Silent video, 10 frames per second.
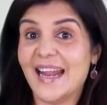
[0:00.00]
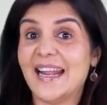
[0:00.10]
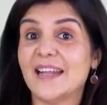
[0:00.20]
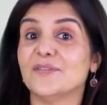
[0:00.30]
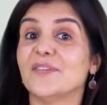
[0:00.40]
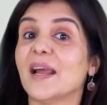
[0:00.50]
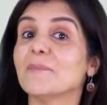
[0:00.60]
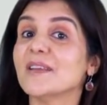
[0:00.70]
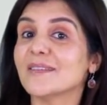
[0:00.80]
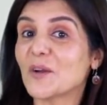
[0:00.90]
let's fill
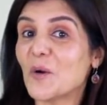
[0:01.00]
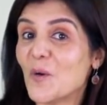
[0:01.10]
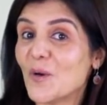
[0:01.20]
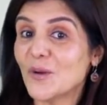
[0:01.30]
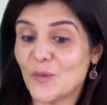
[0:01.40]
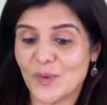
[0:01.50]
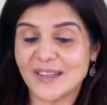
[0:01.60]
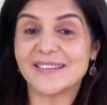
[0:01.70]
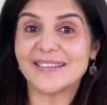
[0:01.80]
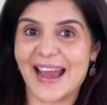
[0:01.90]
up this cone
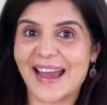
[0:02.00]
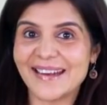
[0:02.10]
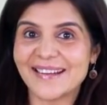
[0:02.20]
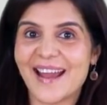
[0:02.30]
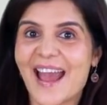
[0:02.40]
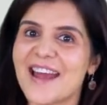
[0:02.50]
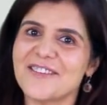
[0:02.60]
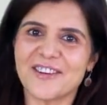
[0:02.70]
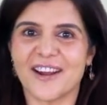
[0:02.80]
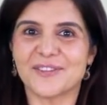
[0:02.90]
with sand and
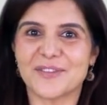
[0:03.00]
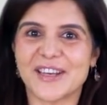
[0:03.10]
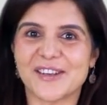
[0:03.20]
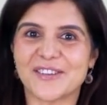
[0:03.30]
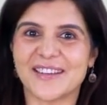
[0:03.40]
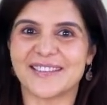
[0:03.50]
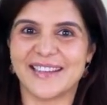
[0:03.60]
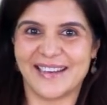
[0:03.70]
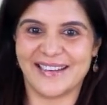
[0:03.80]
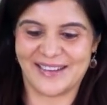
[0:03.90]
transfer it to the
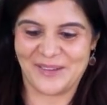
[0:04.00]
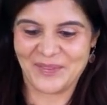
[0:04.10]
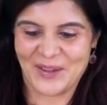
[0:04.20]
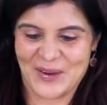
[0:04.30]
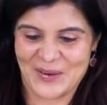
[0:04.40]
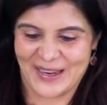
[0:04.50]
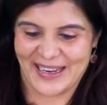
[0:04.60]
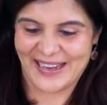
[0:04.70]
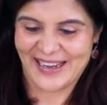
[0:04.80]
cylinder. Okay,